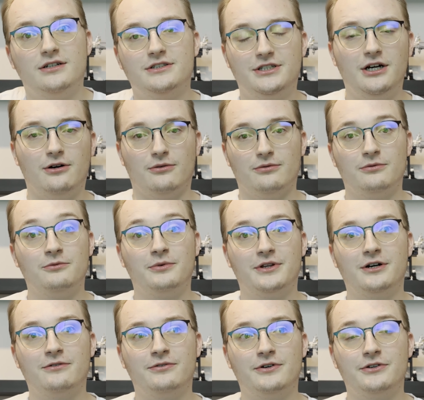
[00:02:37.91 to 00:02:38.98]
So
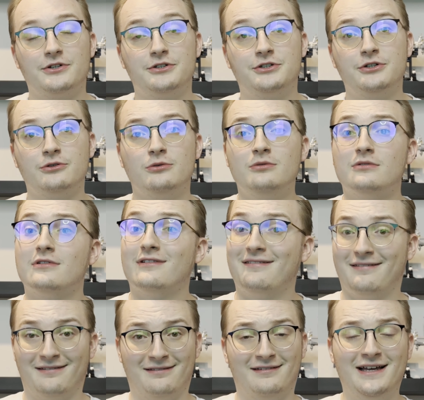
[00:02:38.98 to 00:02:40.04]
without further ado,
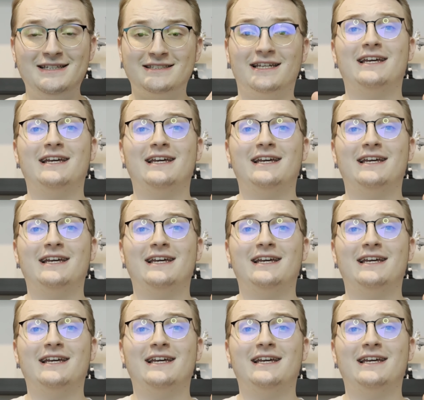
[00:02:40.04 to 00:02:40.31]
let's